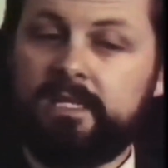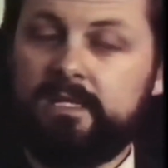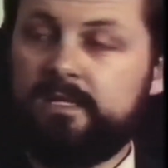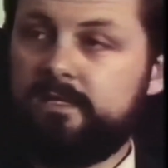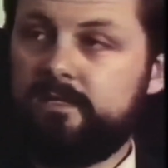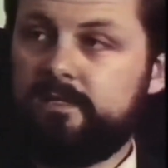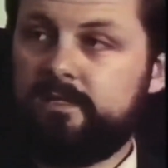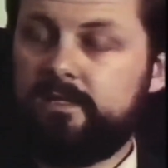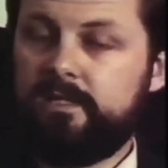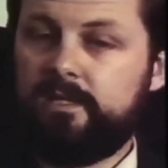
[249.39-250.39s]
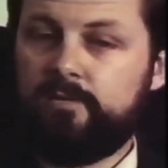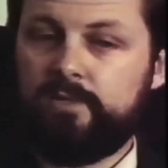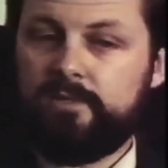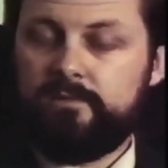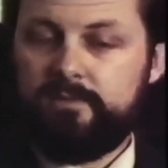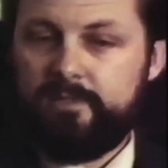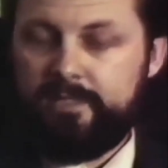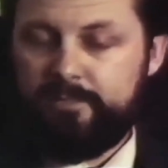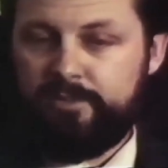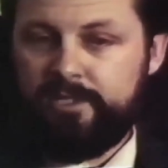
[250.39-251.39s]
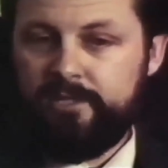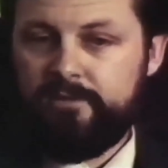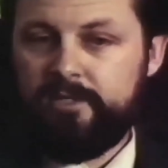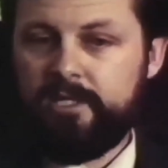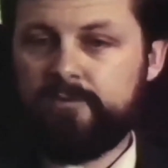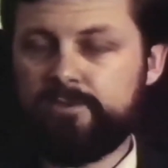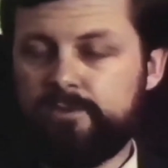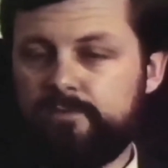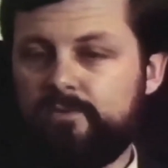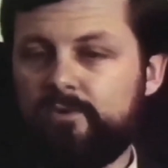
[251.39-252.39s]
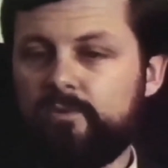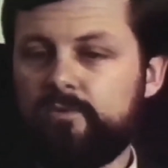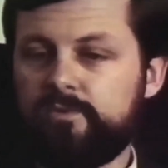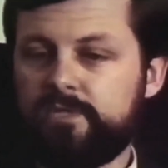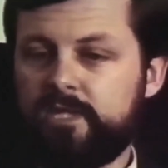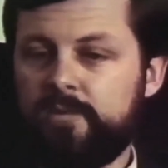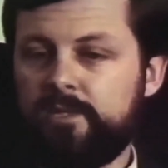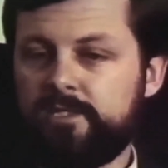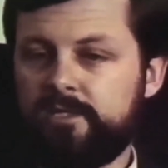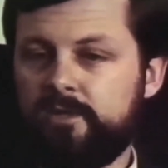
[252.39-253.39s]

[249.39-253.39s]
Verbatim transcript: Informing on what? Well, the particular thing I was to inform on was the comings